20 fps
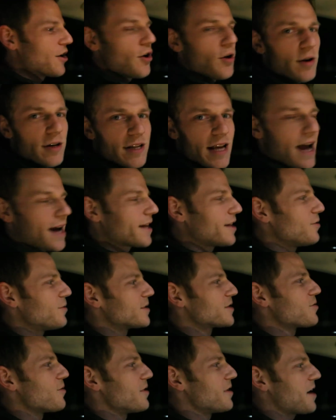don't know exactly
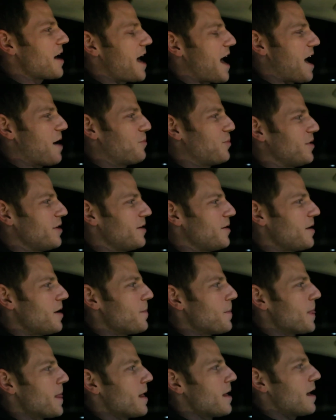what's going to happen.
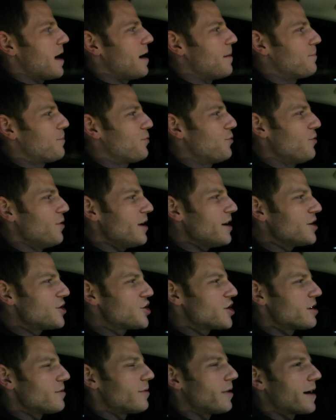I'm pretty
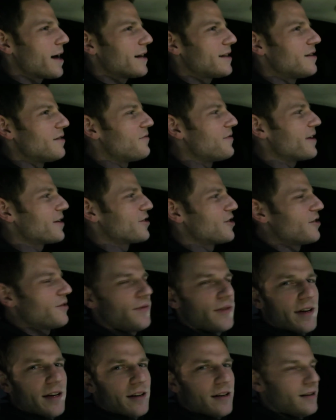sure we'll get to
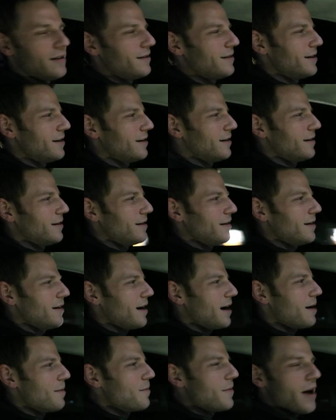Victorville.
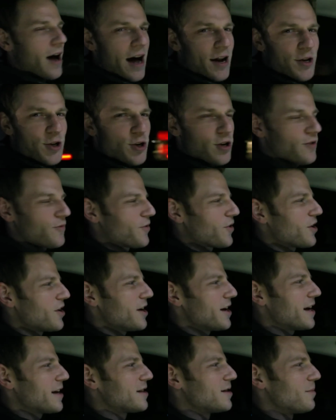I'm not sure if we're going
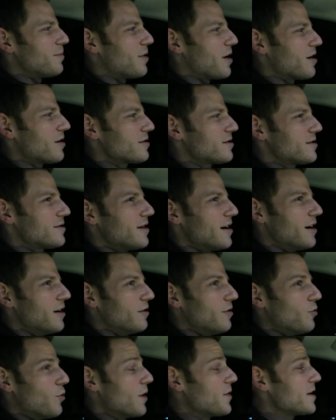to get to
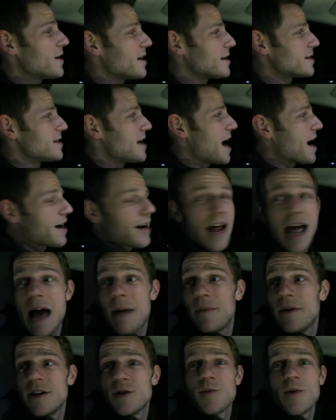Barstow. One thing that's not going to
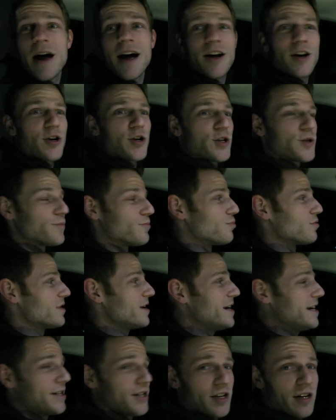happen is we're not going to just
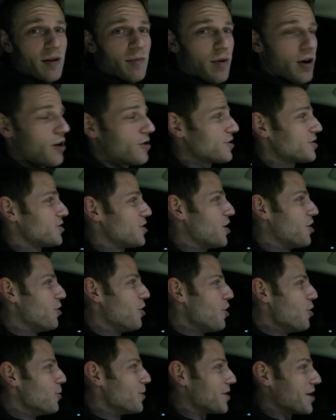breeze into Barstow
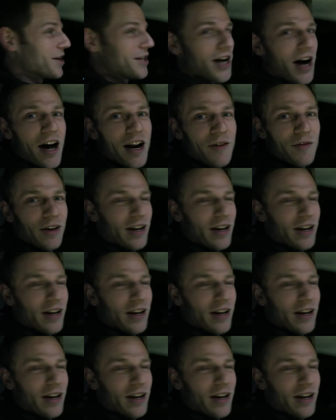with a ton of